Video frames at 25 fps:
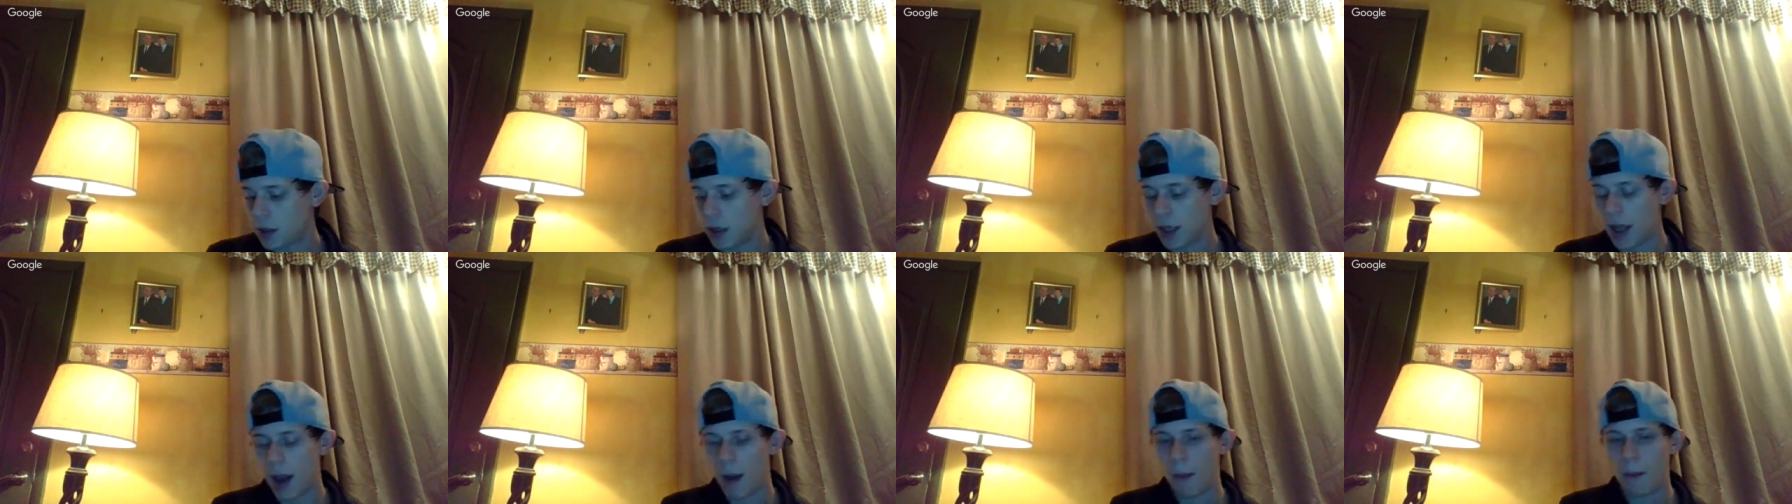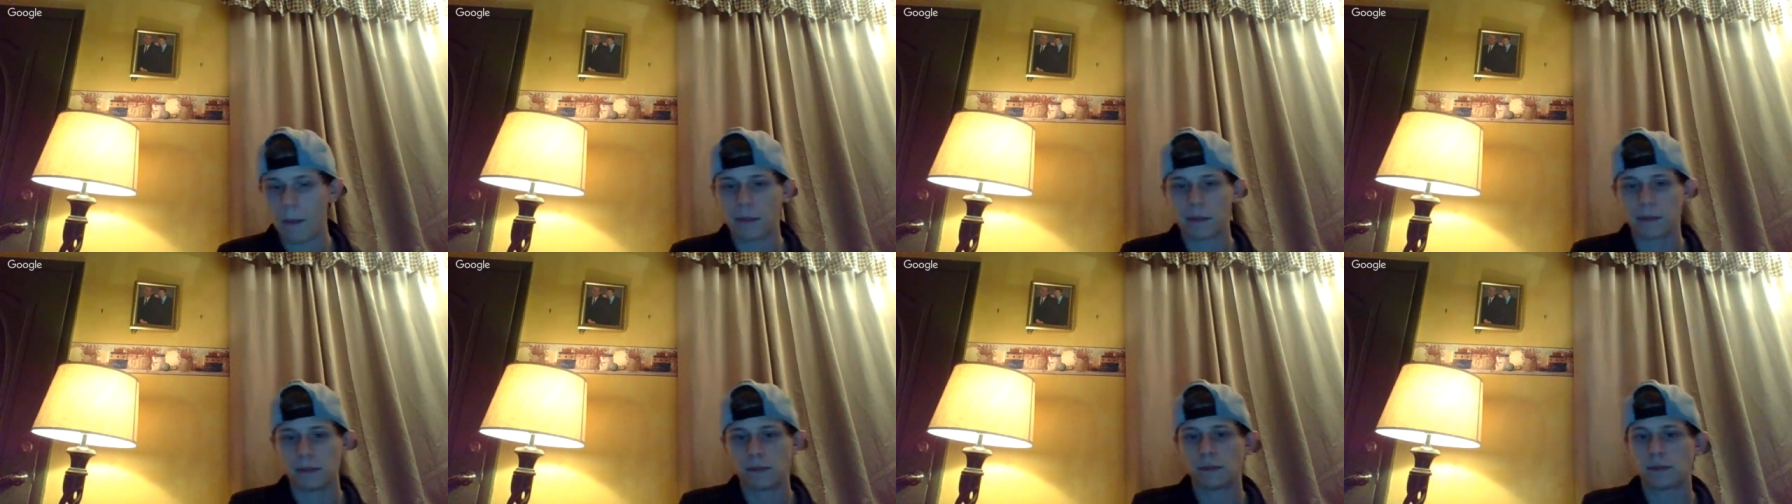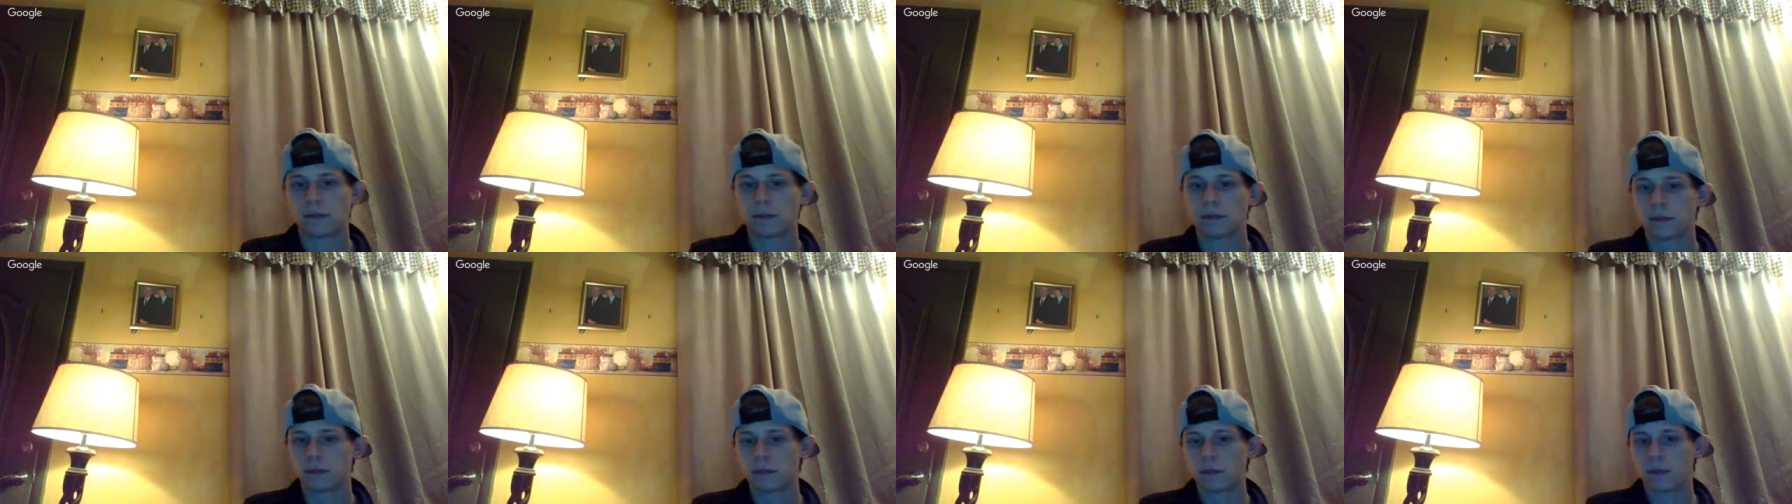Yeah.
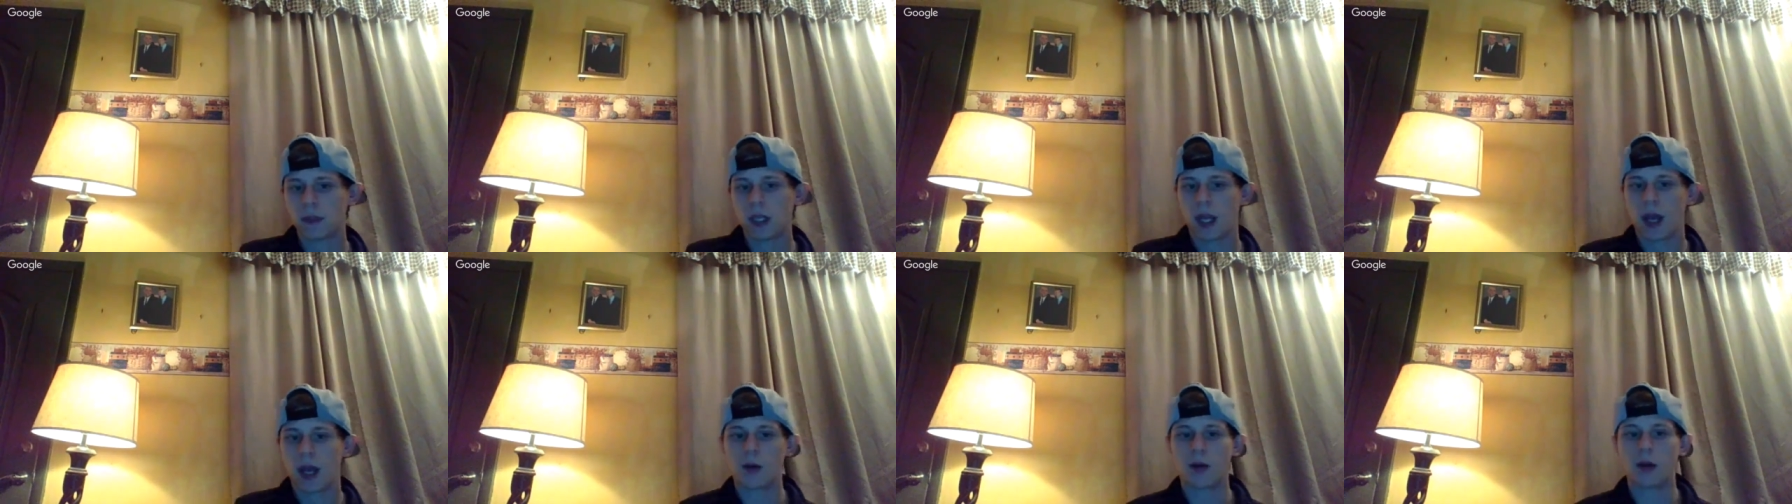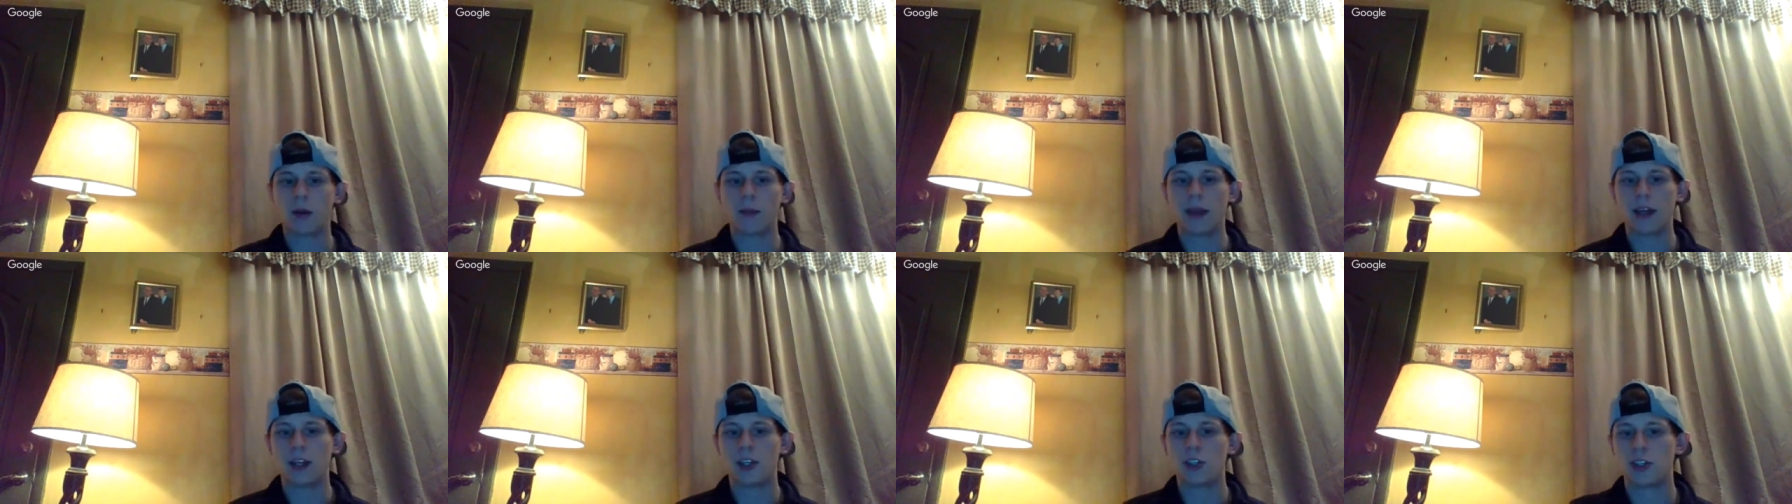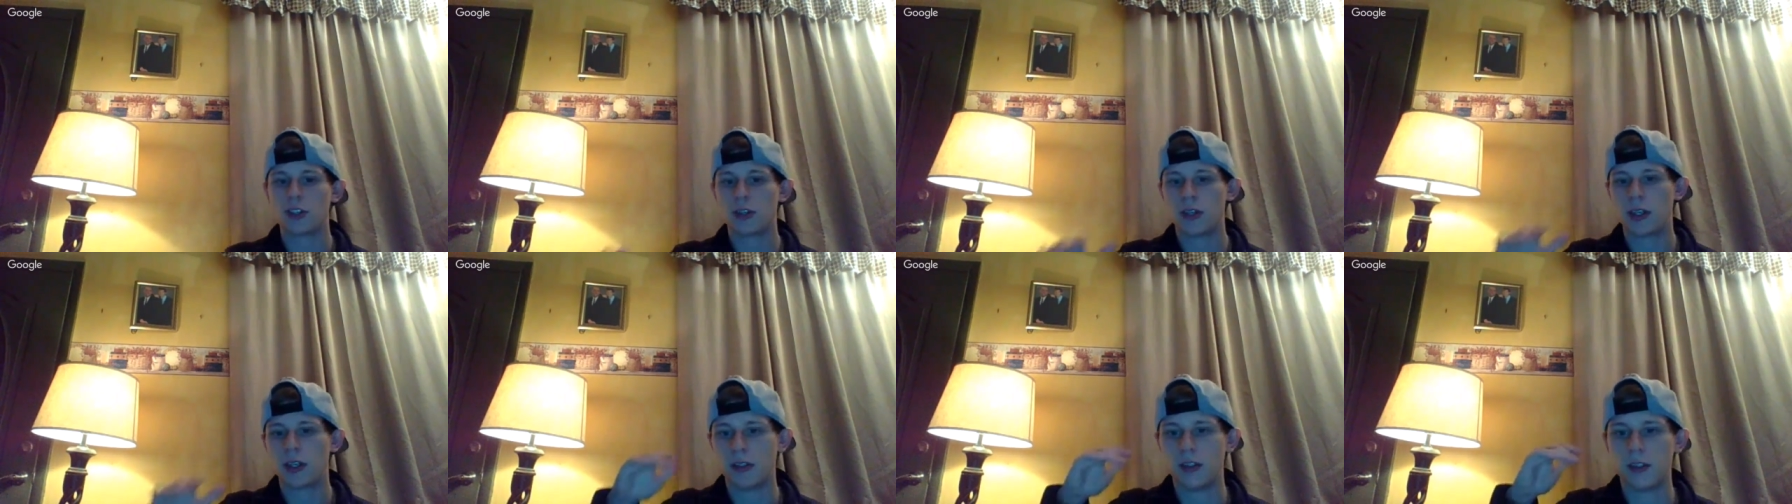I want to make
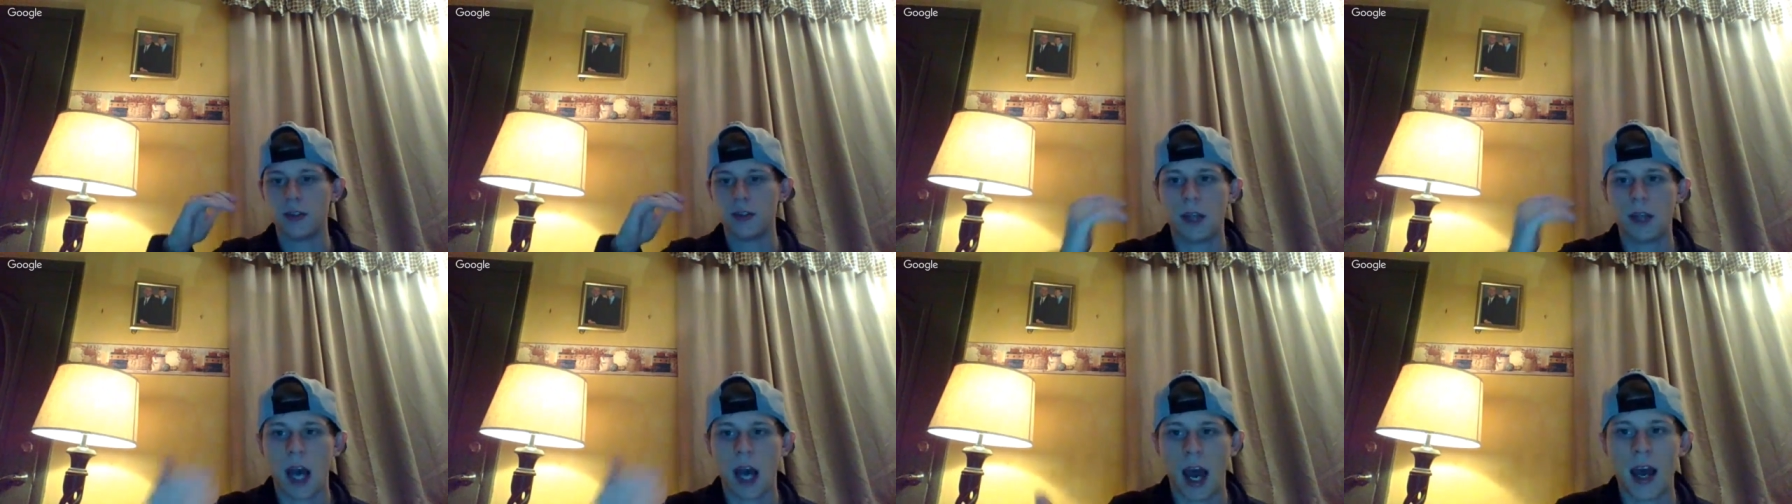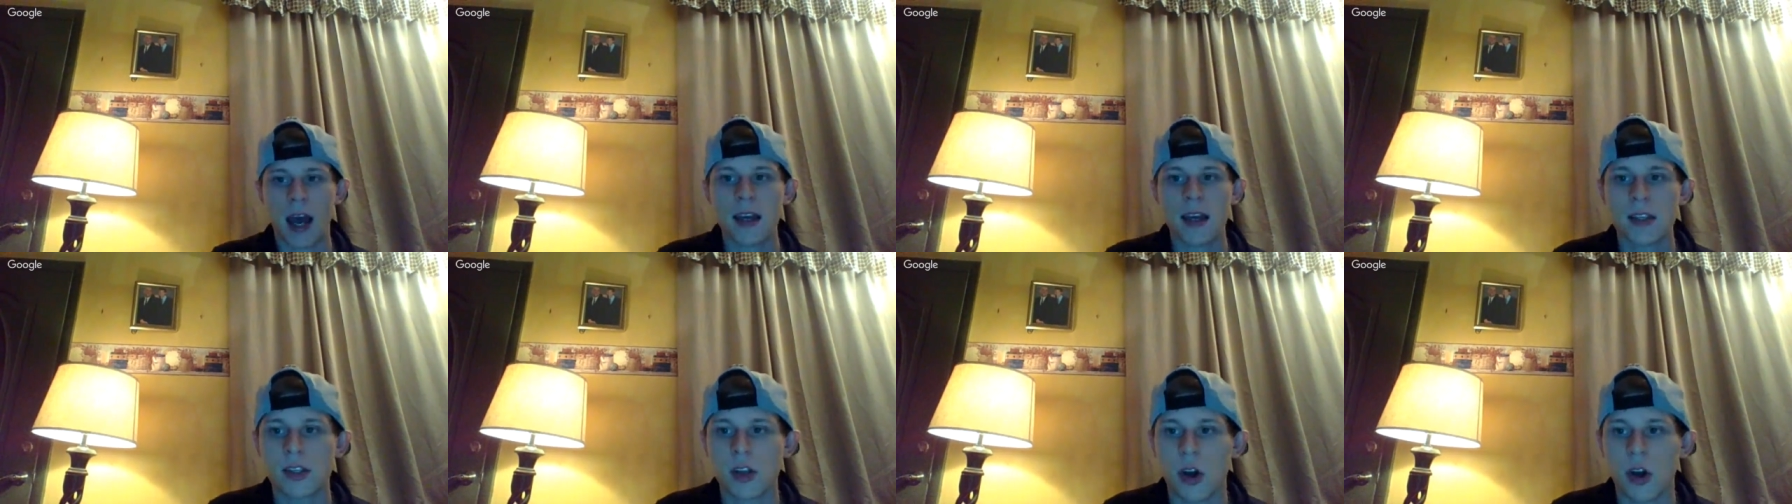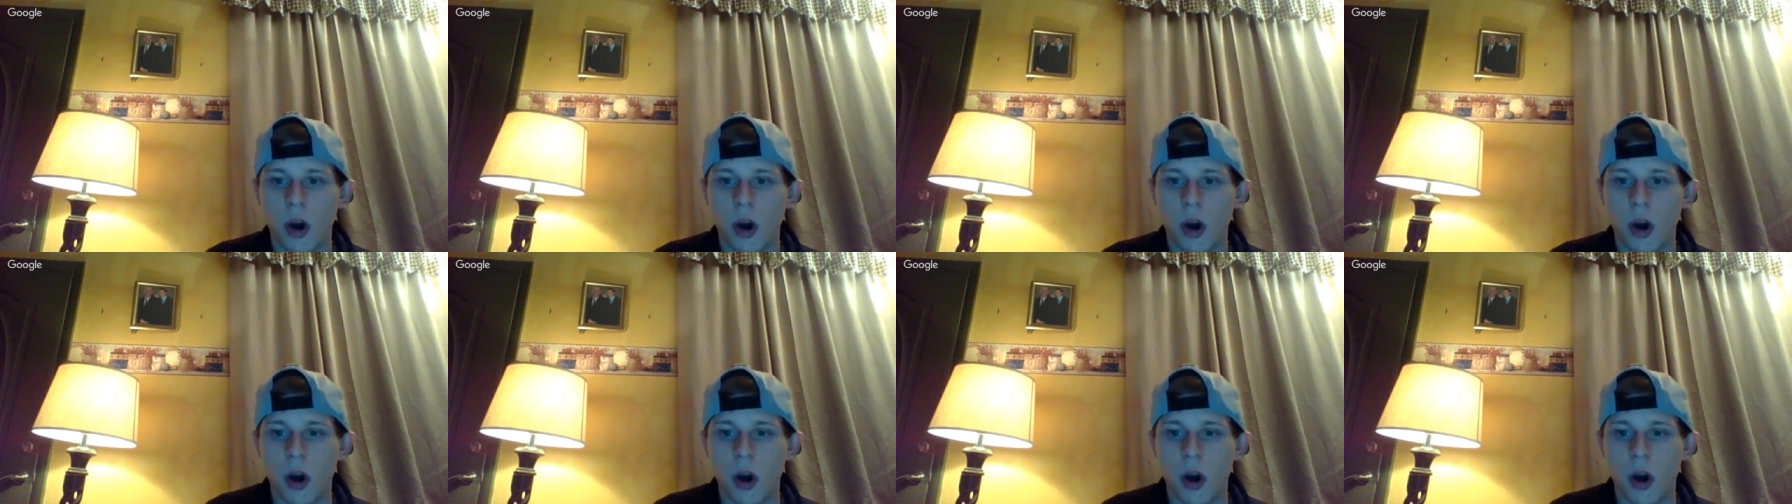sure that you guys